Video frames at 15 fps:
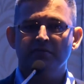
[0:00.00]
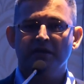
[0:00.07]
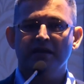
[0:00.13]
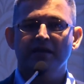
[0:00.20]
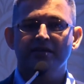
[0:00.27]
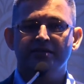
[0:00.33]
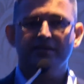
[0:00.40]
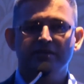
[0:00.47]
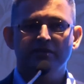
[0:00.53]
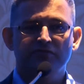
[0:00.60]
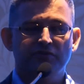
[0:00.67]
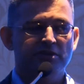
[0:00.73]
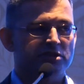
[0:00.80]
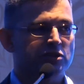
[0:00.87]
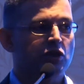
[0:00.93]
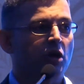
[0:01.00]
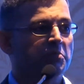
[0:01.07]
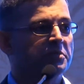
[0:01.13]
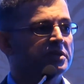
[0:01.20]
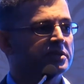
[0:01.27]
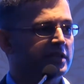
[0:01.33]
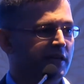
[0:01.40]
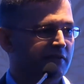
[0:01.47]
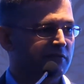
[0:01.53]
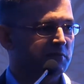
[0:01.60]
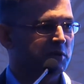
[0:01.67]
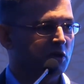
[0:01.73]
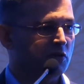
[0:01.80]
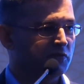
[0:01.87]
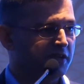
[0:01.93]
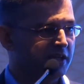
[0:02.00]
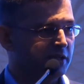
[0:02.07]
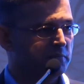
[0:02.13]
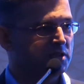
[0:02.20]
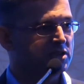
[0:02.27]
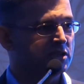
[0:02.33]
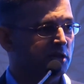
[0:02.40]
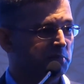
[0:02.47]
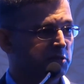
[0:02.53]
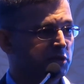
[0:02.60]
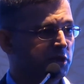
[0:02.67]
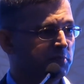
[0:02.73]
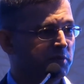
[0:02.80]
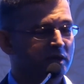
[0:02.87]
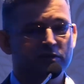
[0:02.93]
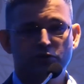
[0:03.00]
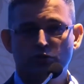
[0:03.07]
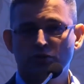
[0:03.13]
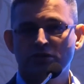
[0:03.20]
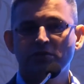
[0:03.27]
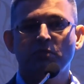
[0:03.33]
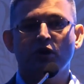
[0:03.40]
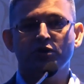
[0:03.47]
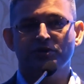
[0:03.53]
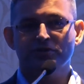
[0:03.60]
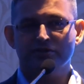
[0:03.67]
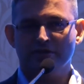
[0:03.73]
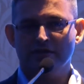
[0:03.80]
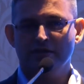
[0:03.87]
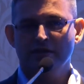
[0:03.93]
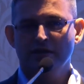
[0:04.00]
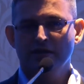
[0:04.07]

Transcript: by electing the first communist government of EMS Namboodiripad through democracy